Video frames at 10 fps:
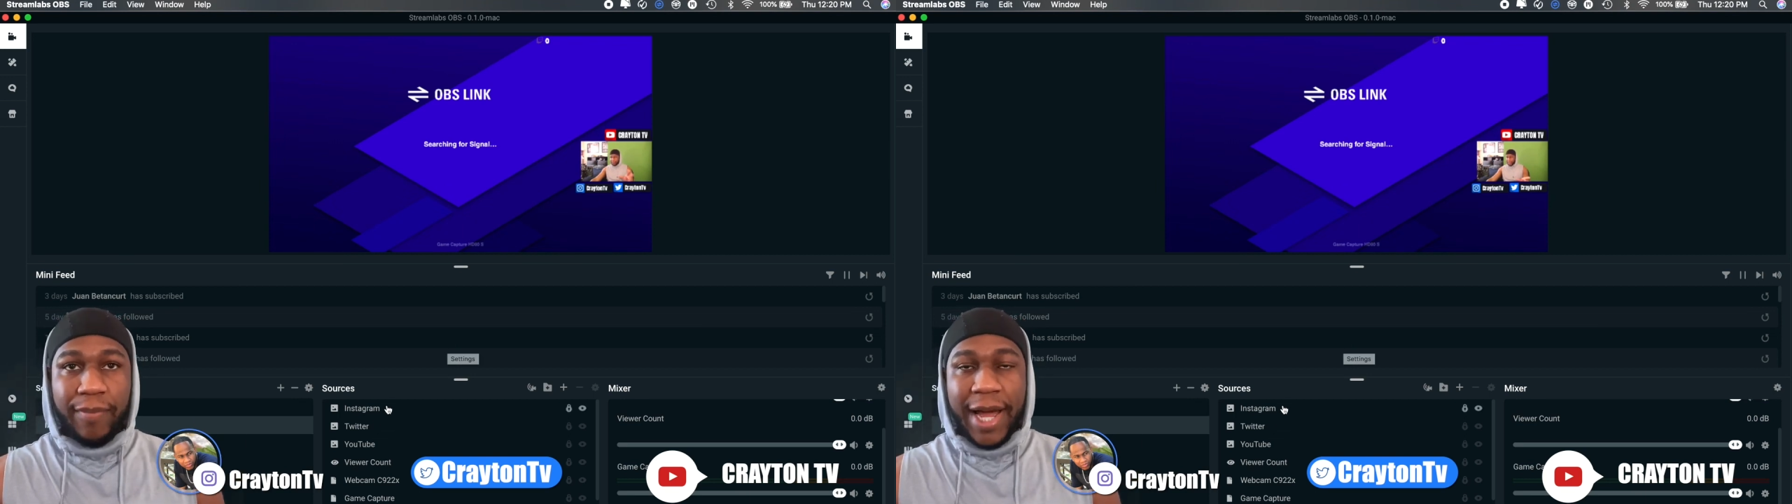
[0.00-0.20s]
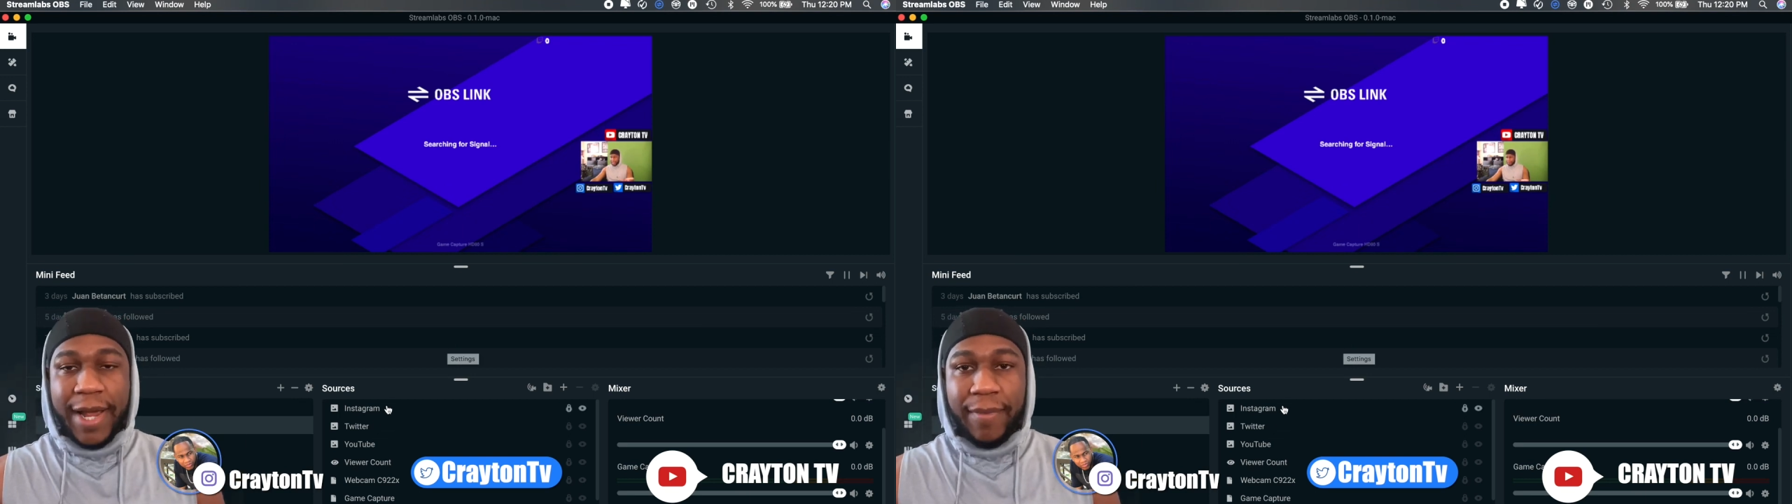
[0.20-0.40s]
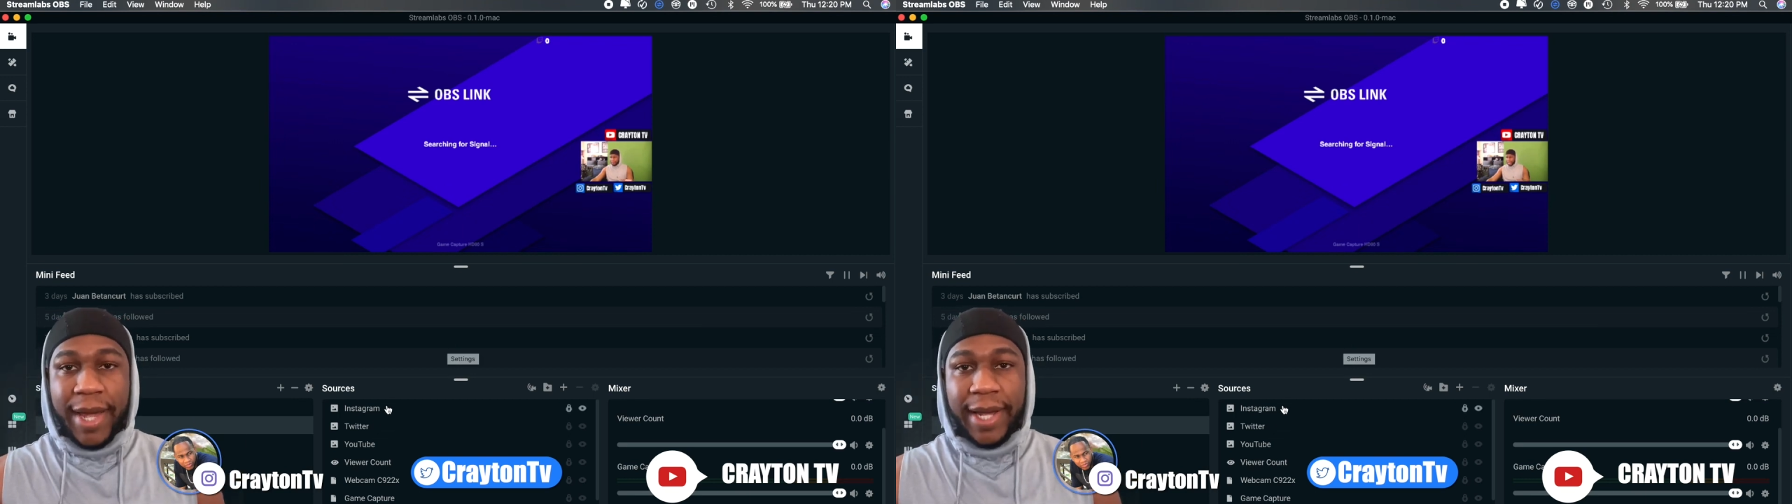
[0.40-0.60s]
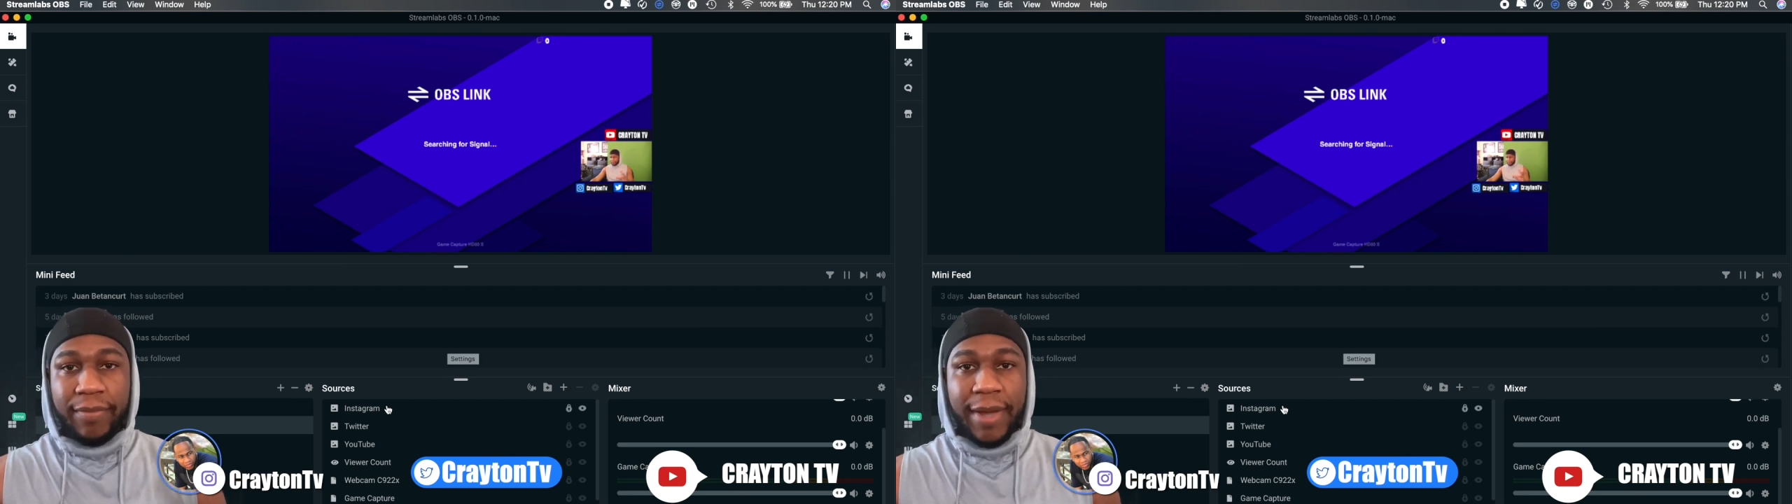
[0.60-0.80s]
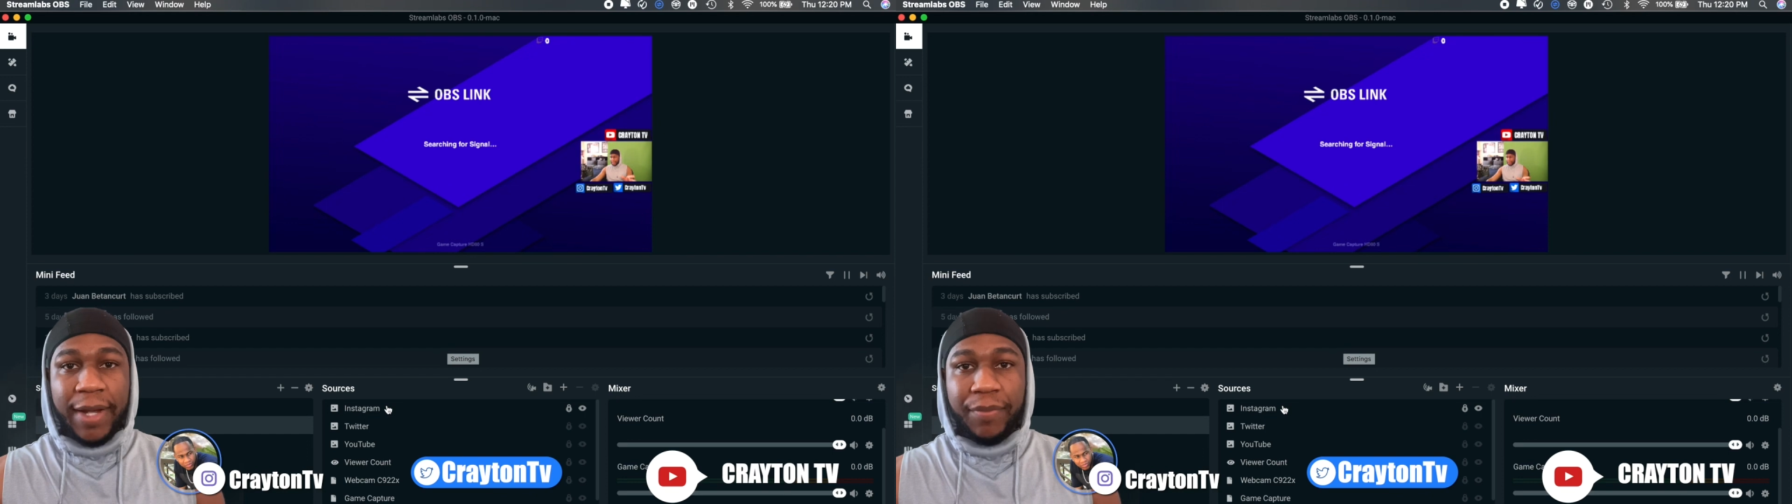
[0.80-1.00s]
imac
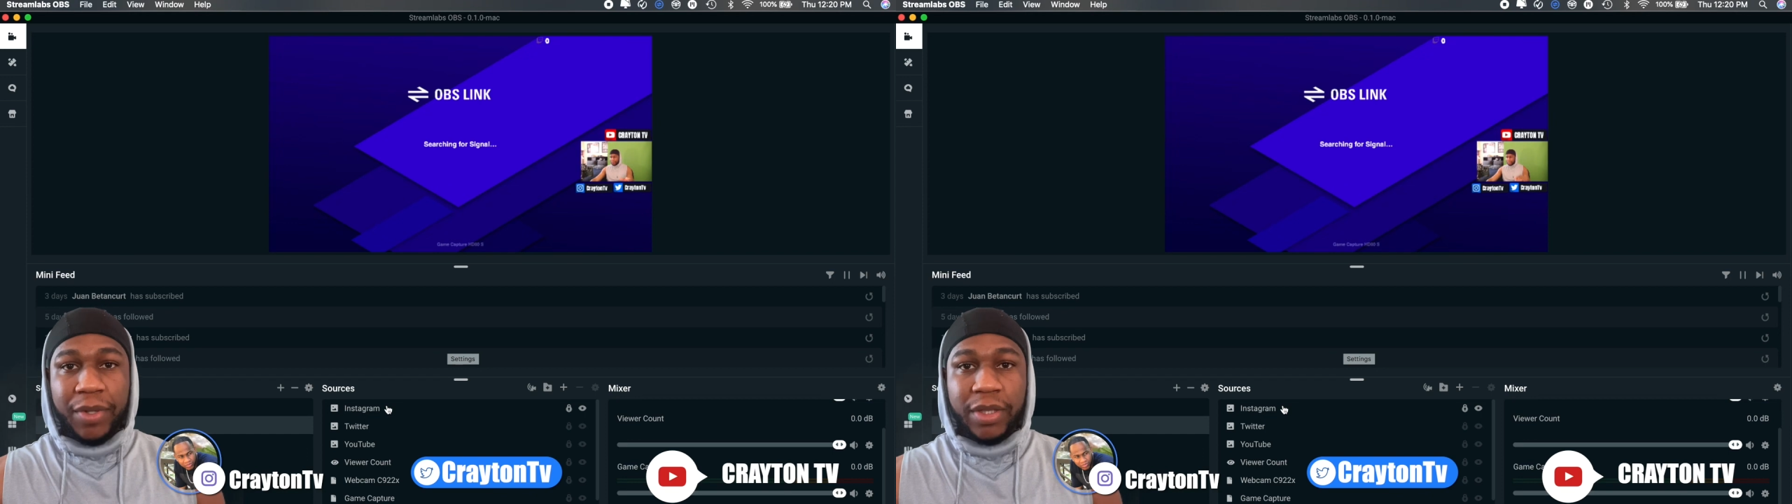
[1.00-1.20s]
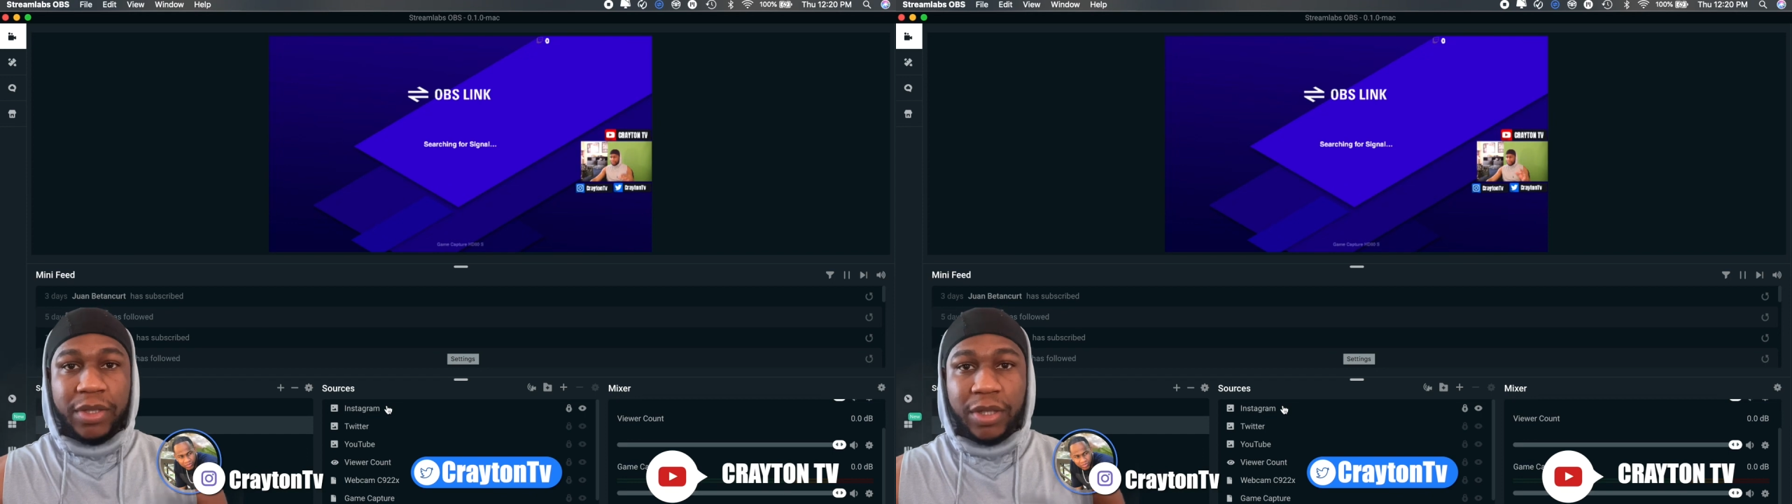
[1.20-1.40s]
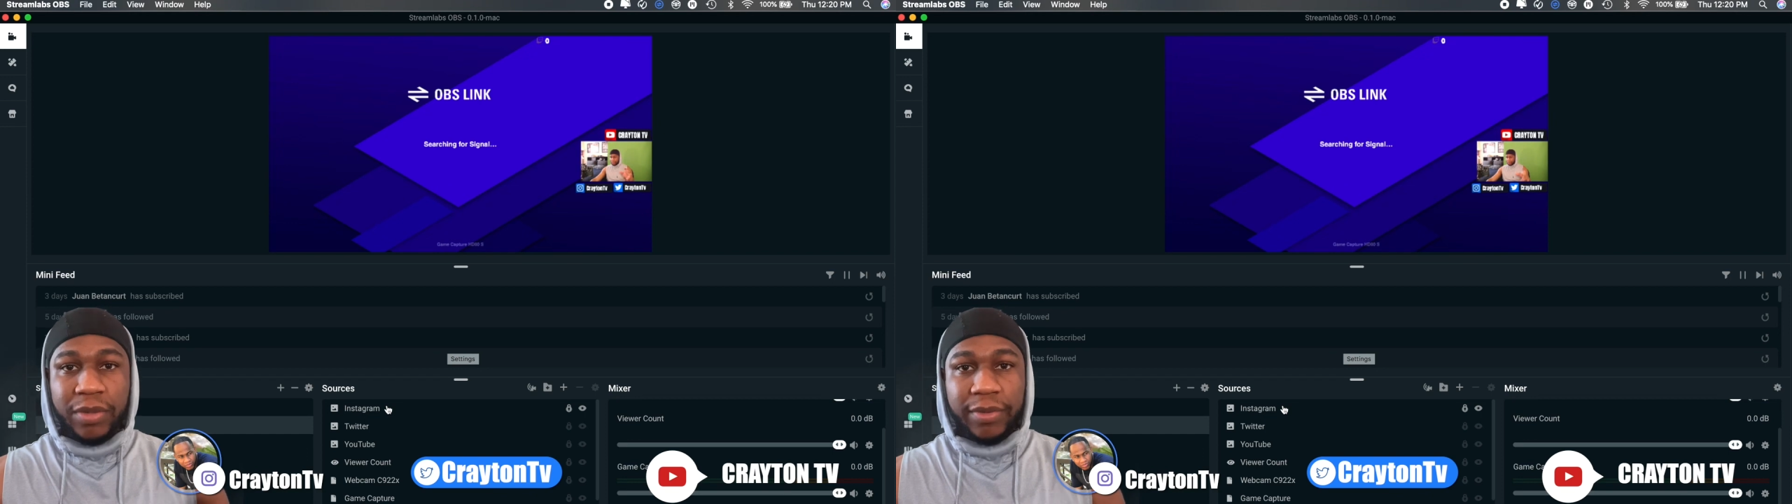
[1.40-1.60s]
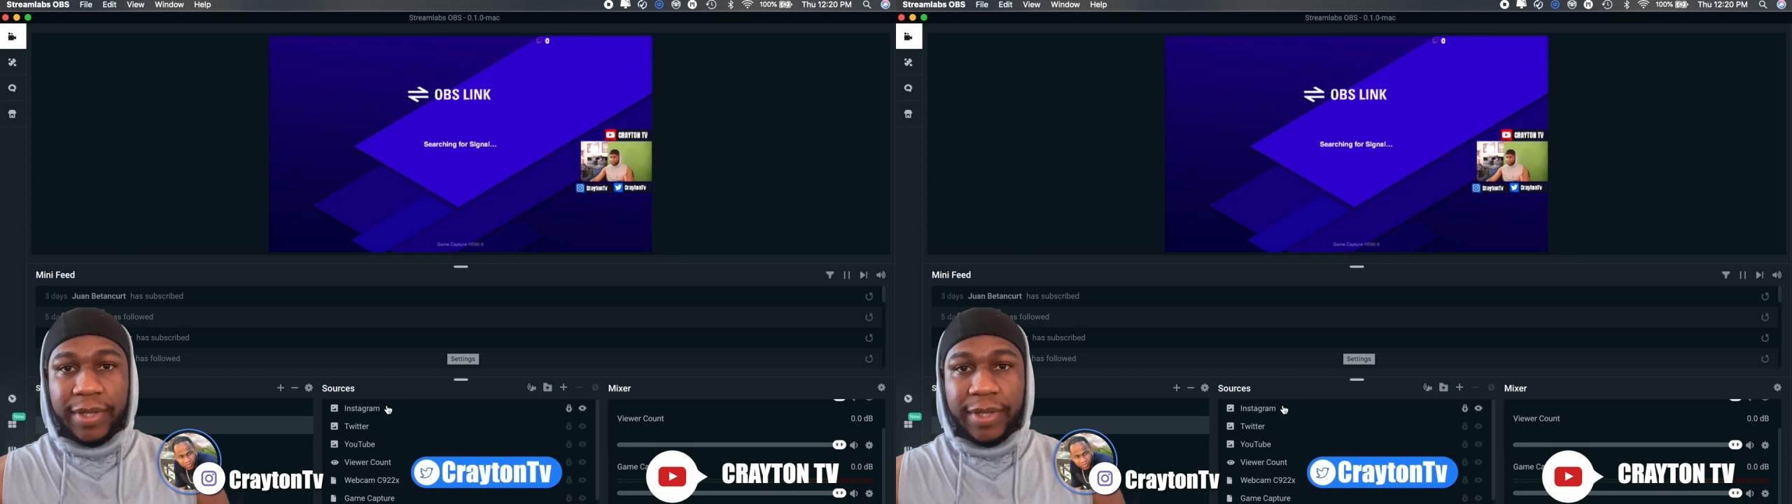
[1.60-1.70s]
macbook you know